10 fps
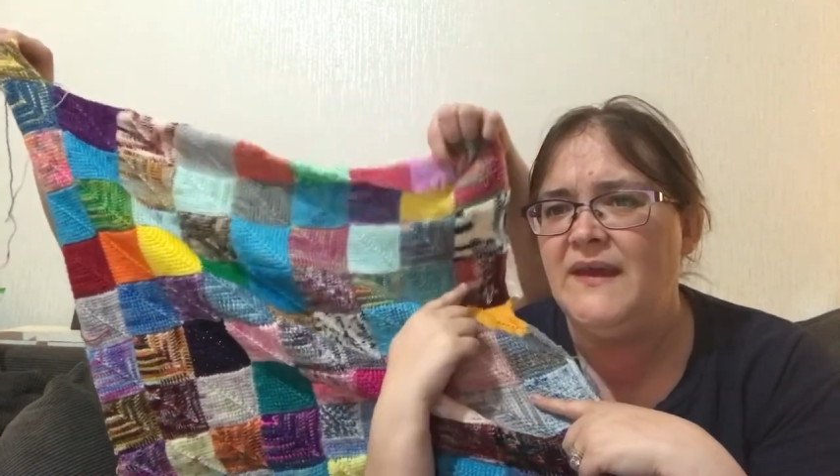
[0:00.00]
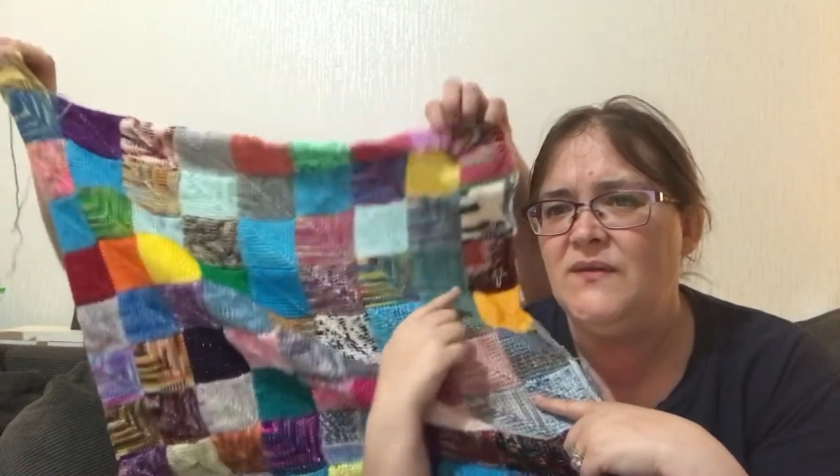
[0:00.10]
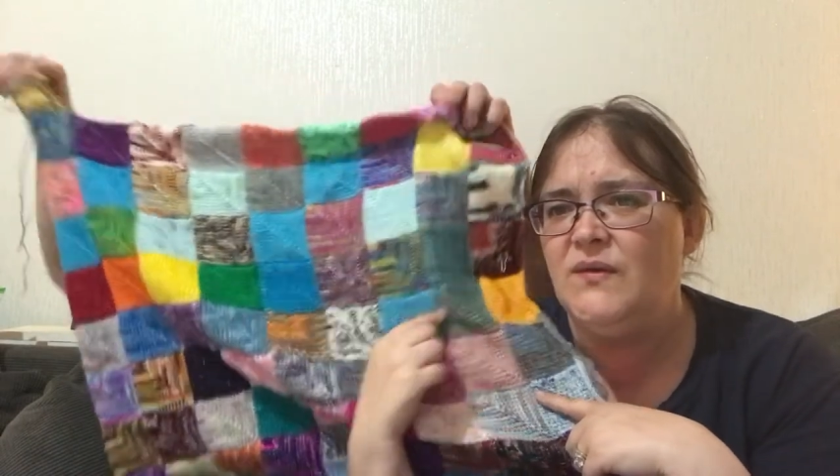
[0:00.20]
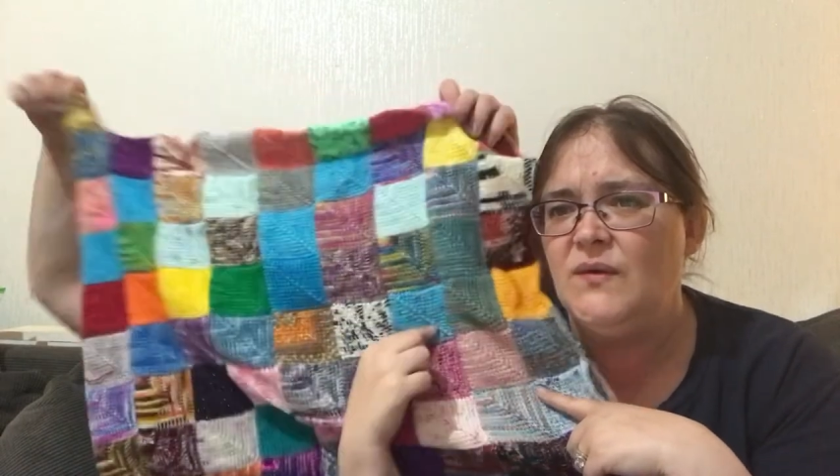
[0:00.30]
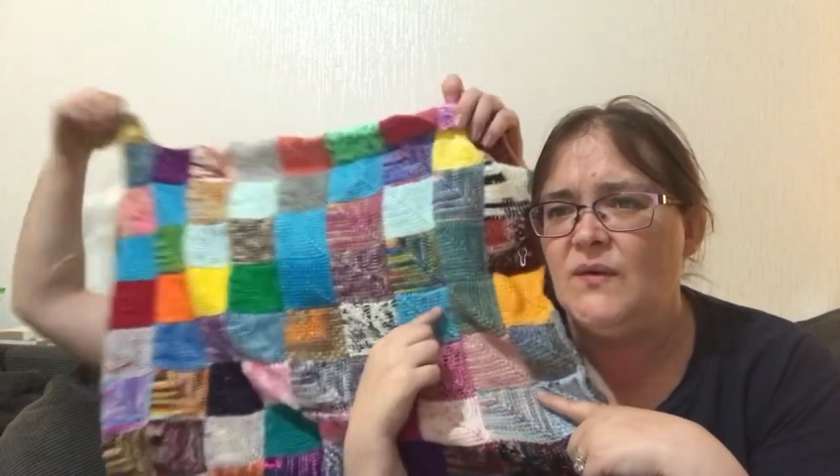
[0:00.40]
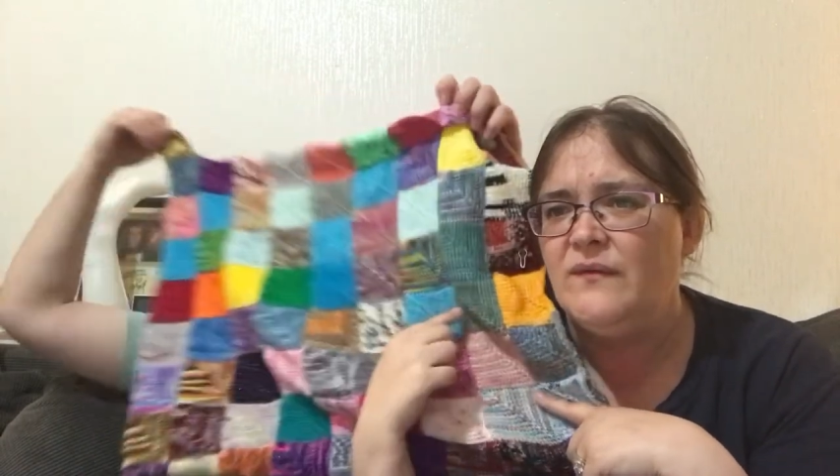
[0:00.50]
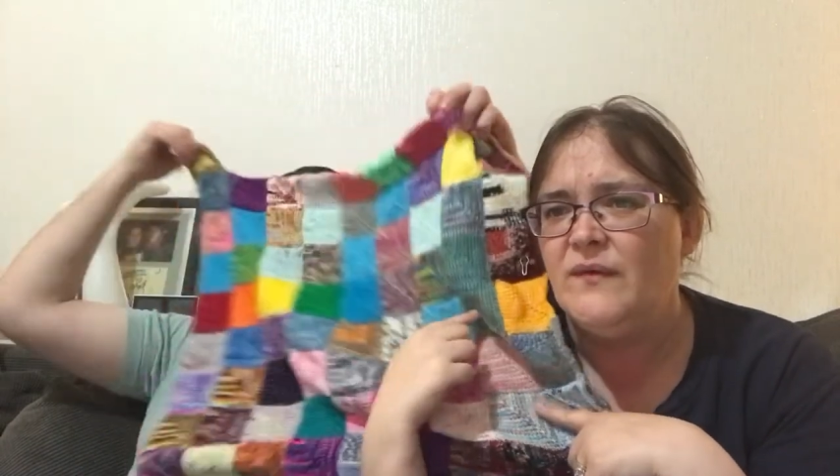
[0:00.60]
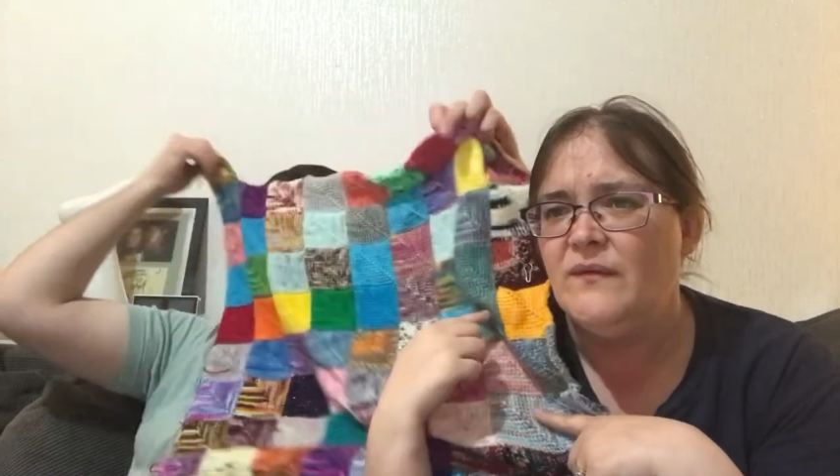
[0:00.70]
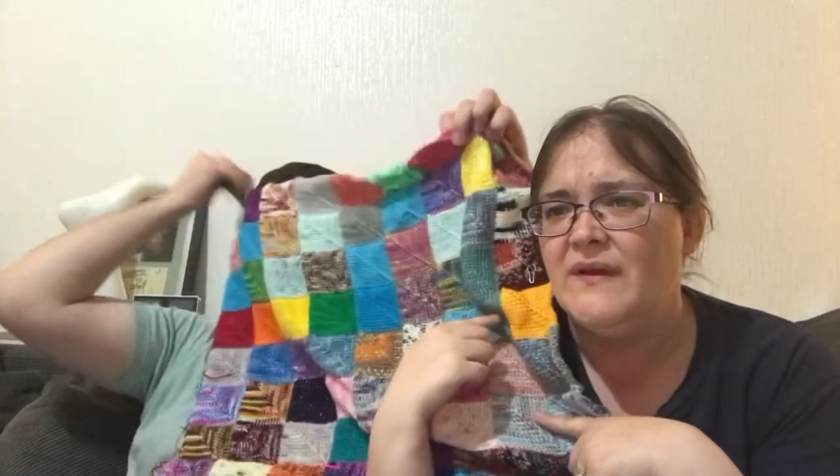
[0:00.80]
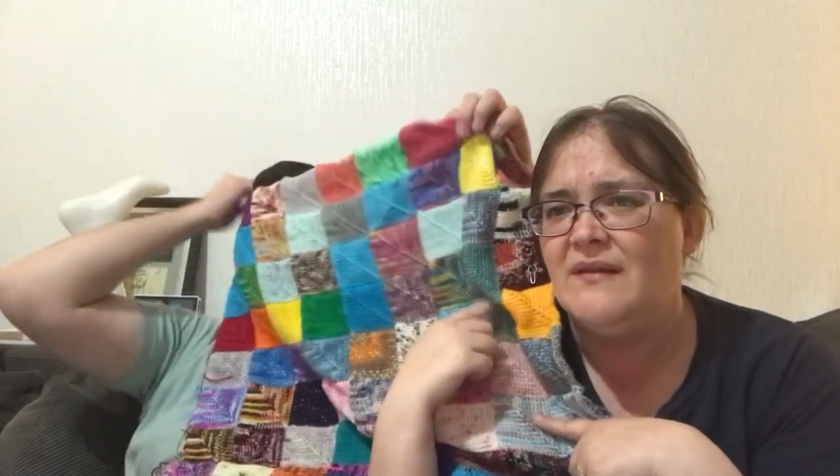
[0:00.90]
they two are
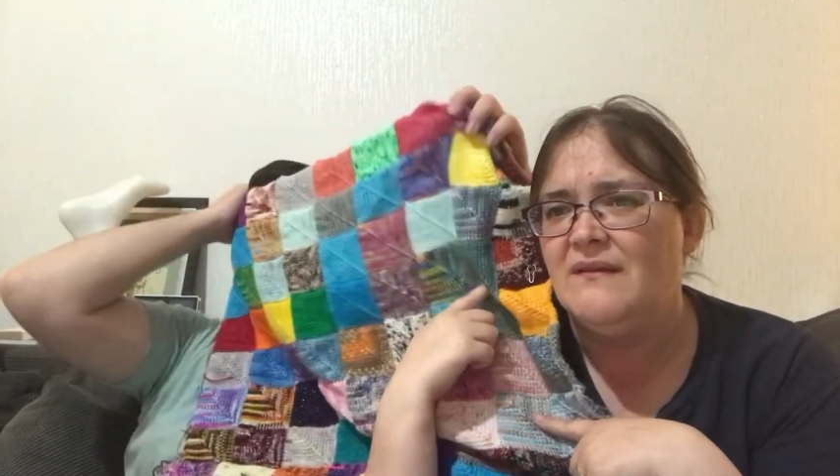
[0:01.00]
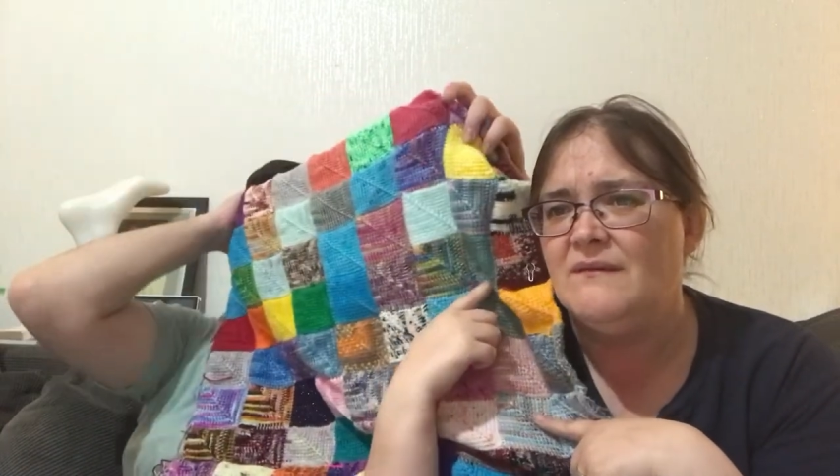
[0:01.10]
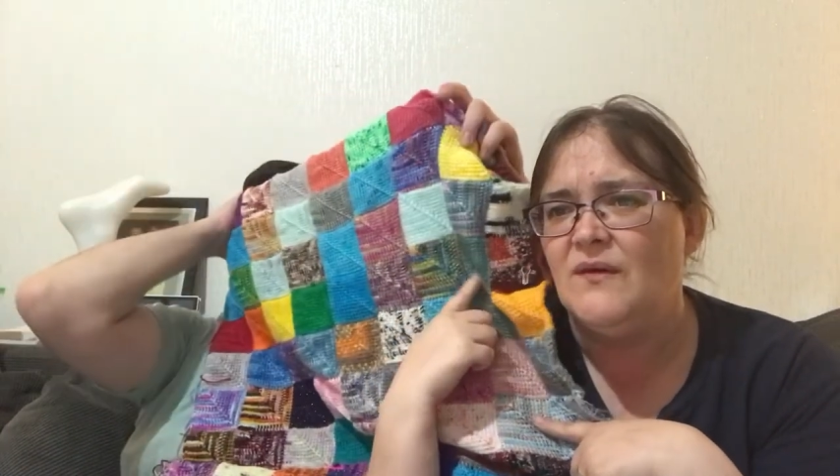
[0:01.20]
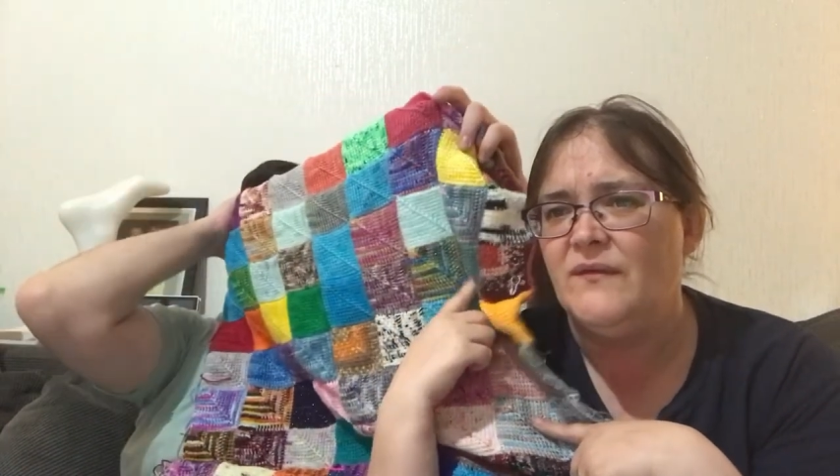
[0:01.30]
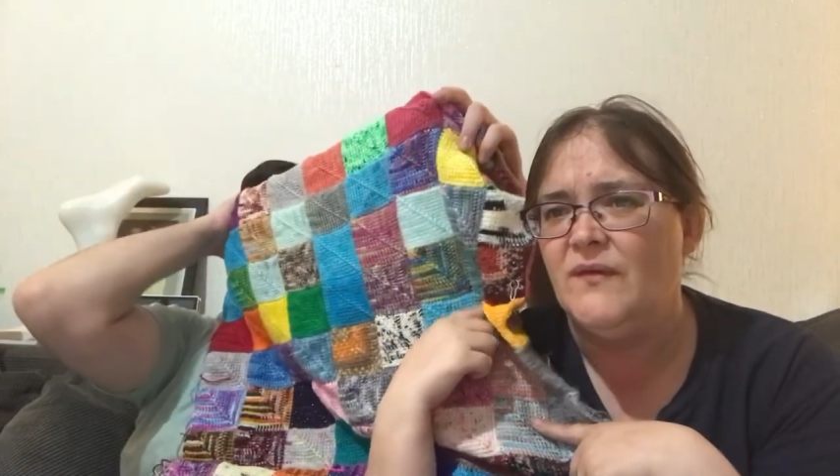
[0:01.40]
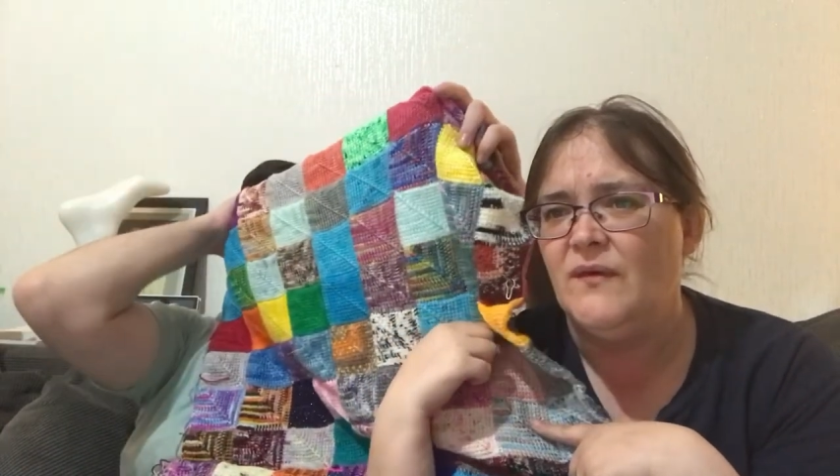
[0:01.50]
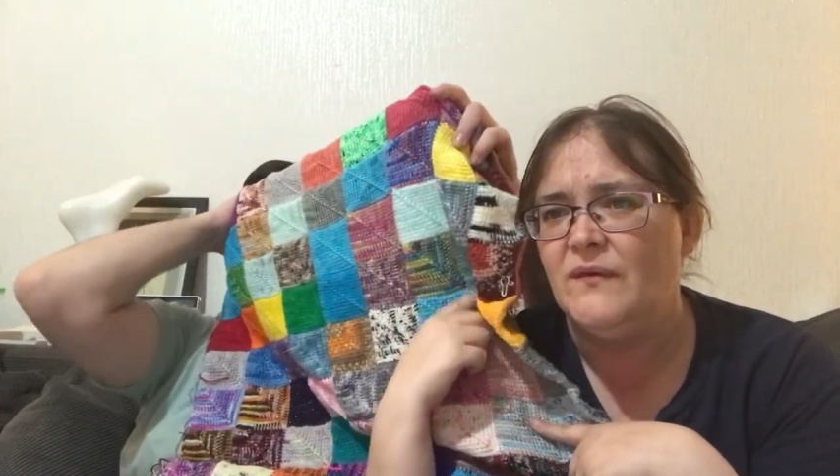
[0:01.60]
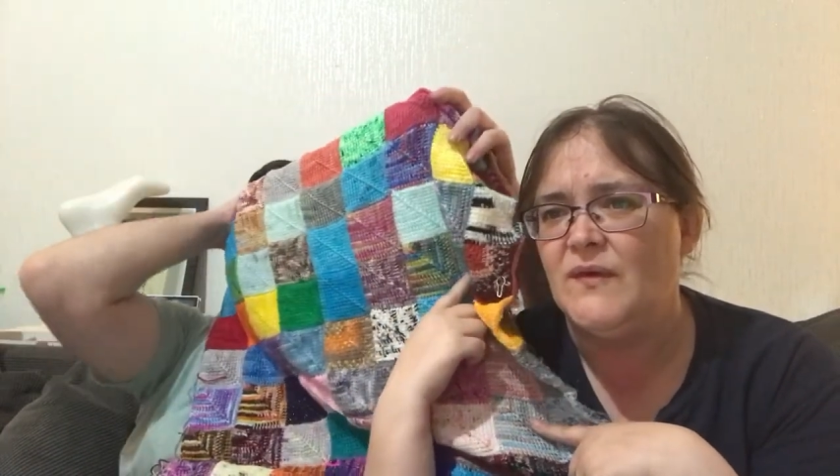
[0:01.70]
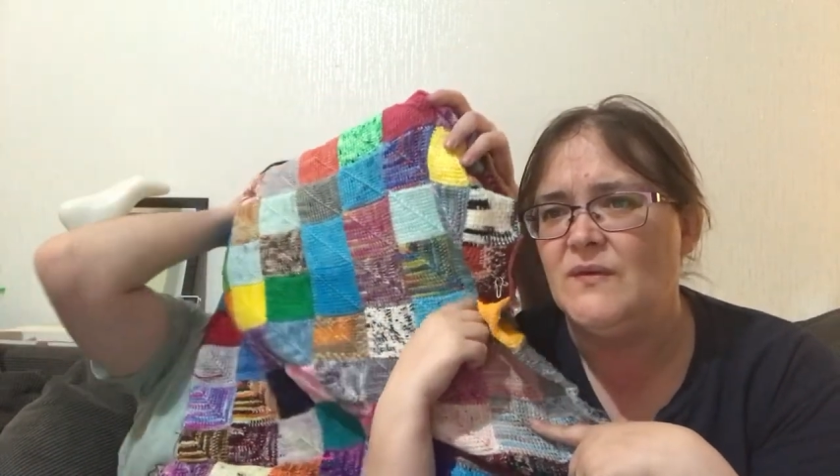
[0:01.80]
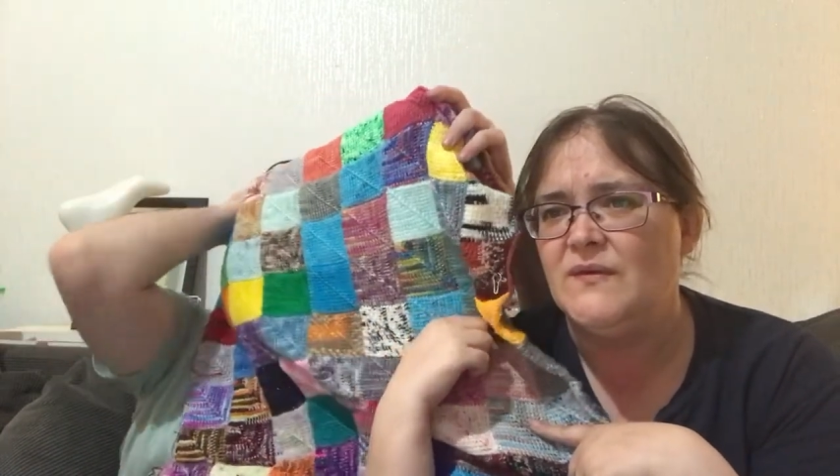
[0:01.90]
awfully awfully, awfully
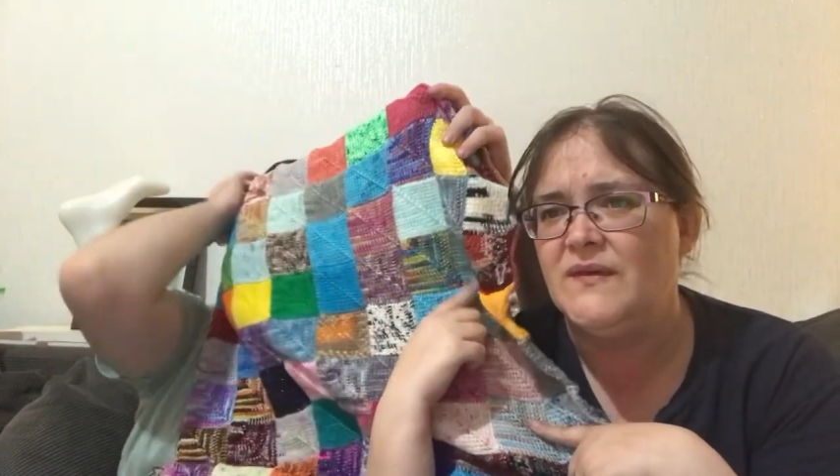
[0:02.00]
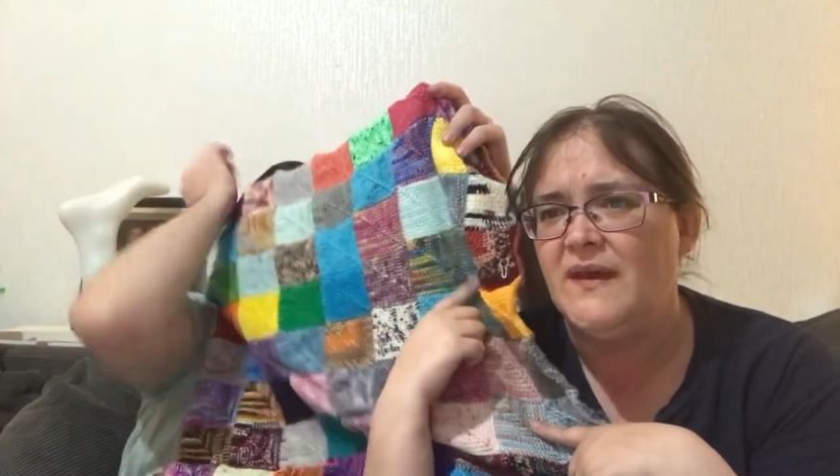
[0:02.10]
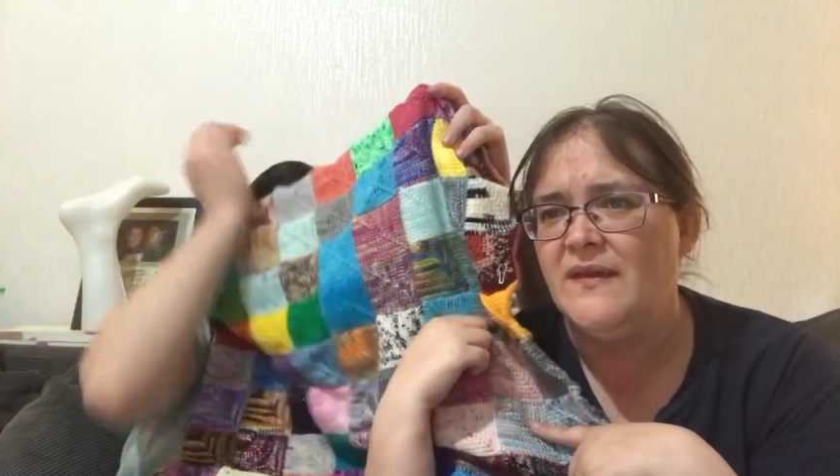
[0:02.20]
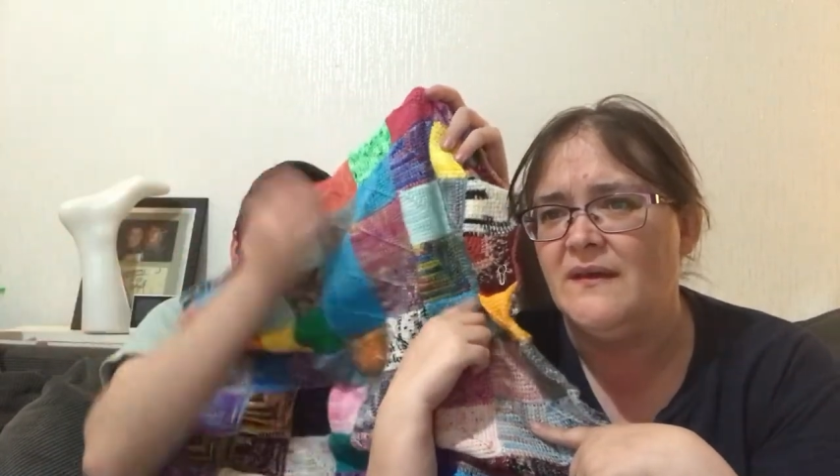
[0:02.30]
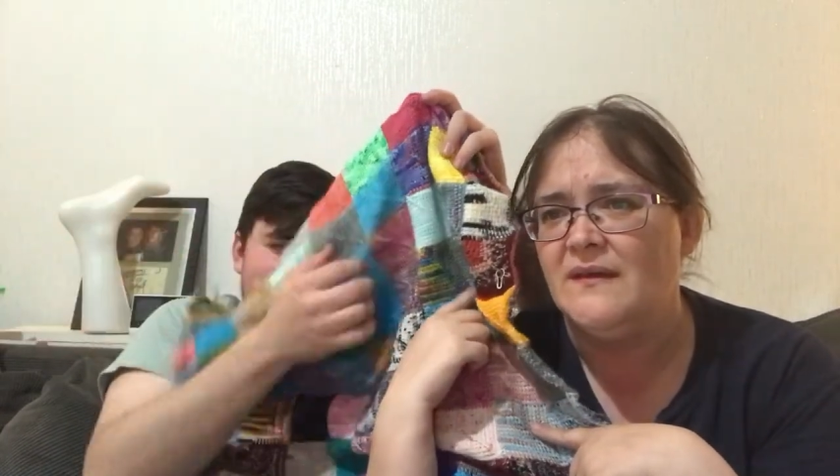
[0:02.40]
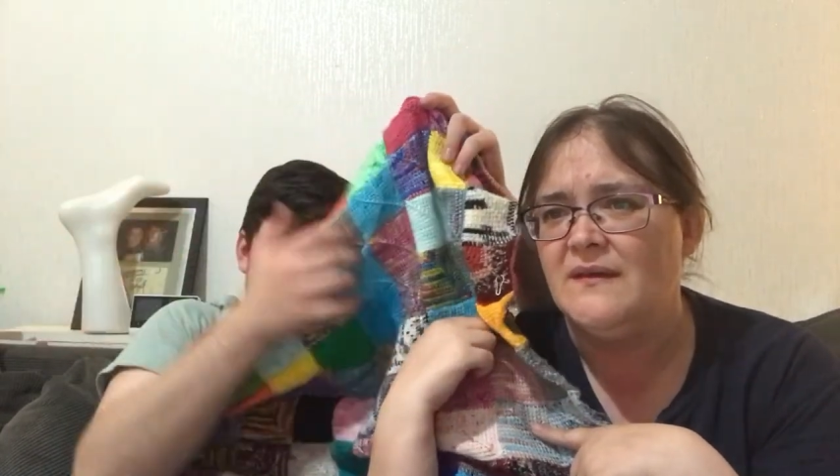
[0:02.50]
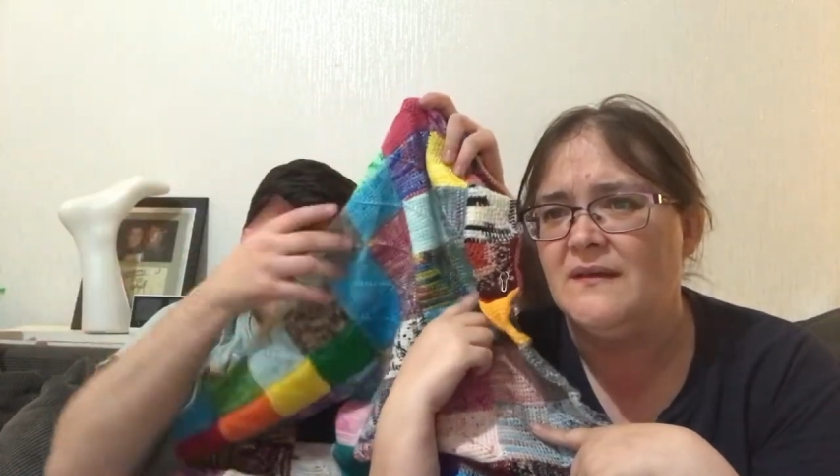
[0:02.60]
awfully close together